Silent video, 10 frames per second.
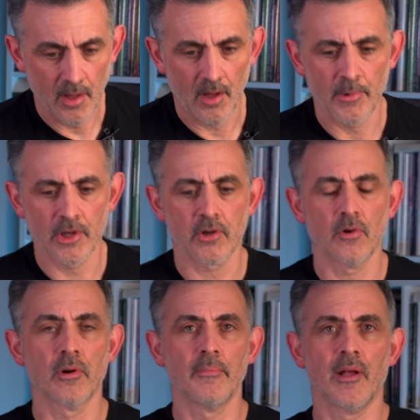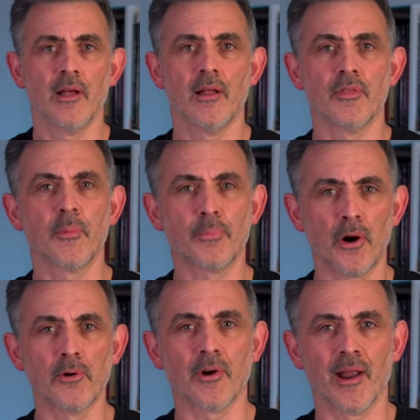I might call them uh, the
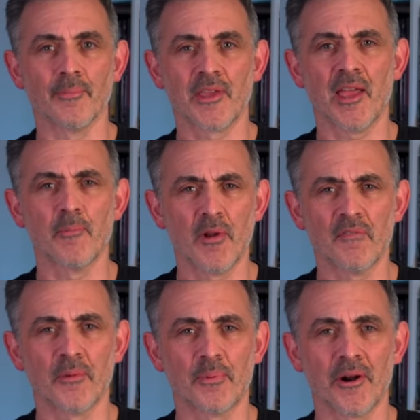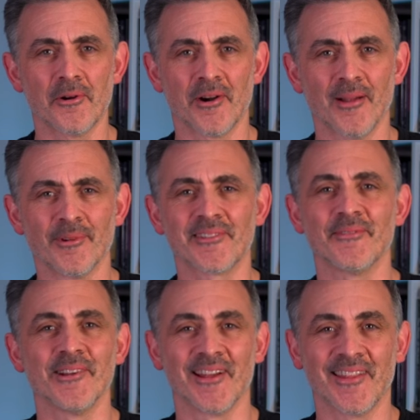program, getting with the program, or
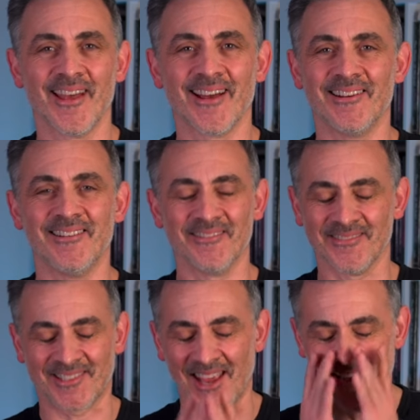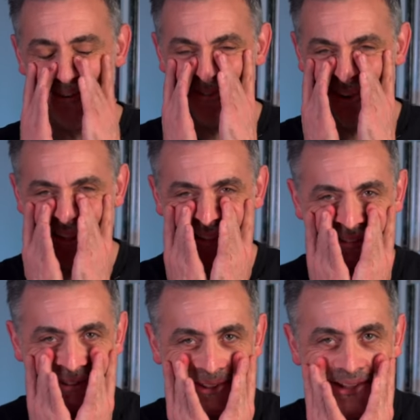something like that. I'm terrible at that
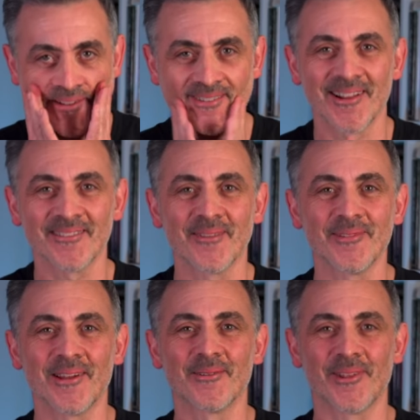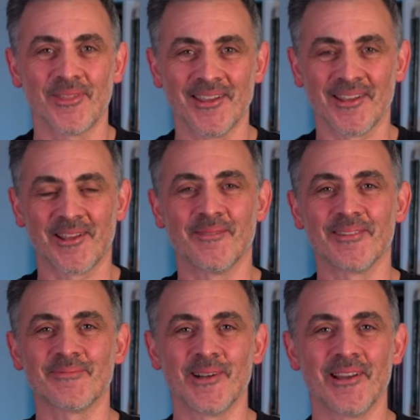sort of thing. Let, let me know what you think,
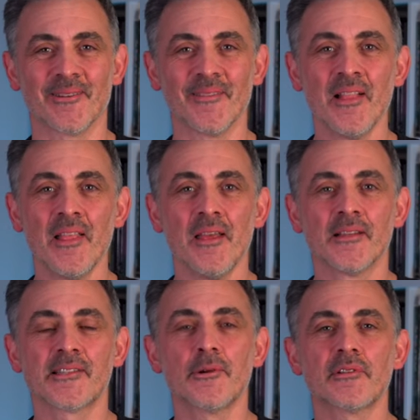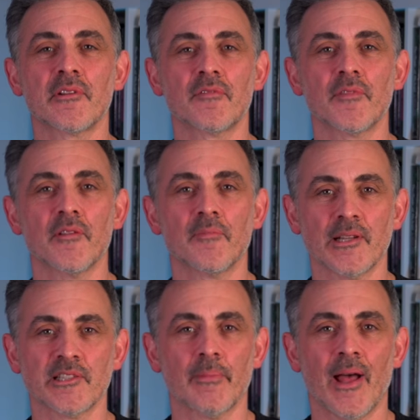comments below. Series of, of
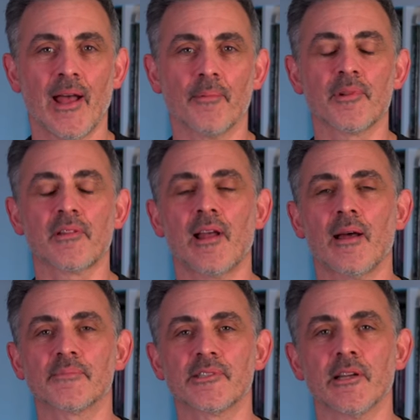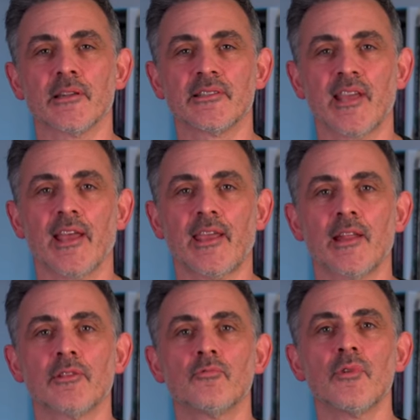magic about app, apps and tech.
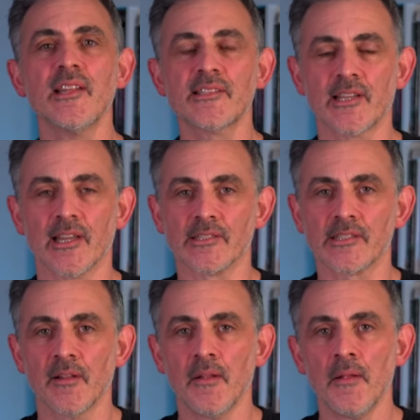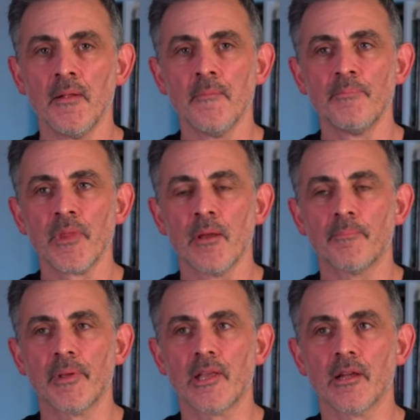And the reason is
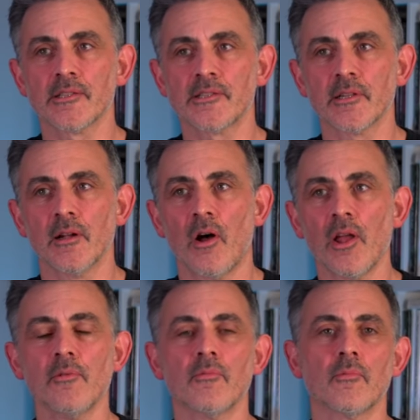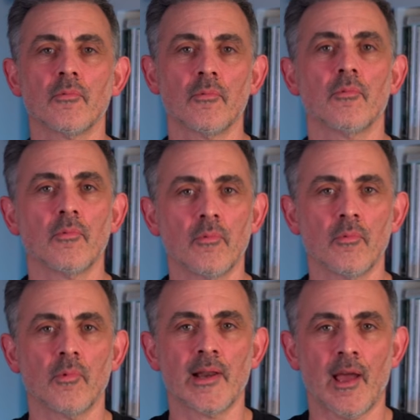because I
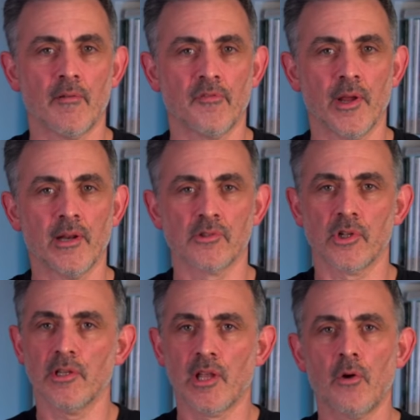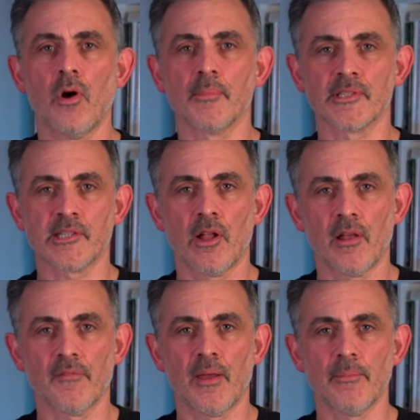went out for it and I was like, no, I'm a
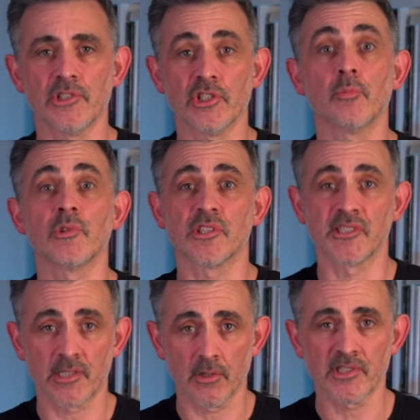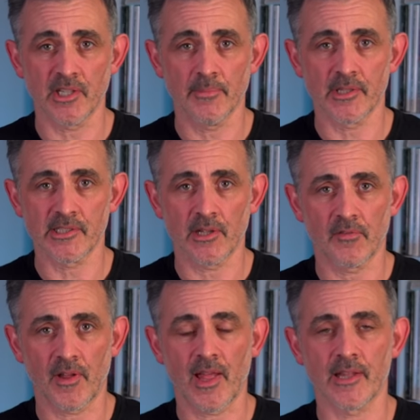sleight of hand magician, which I still see
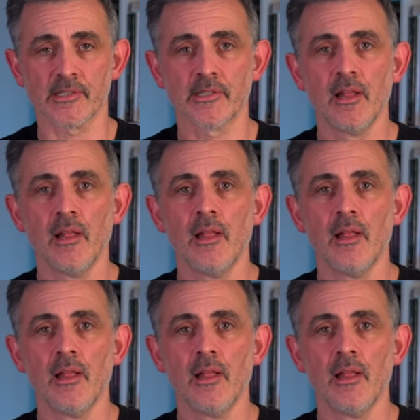myself as.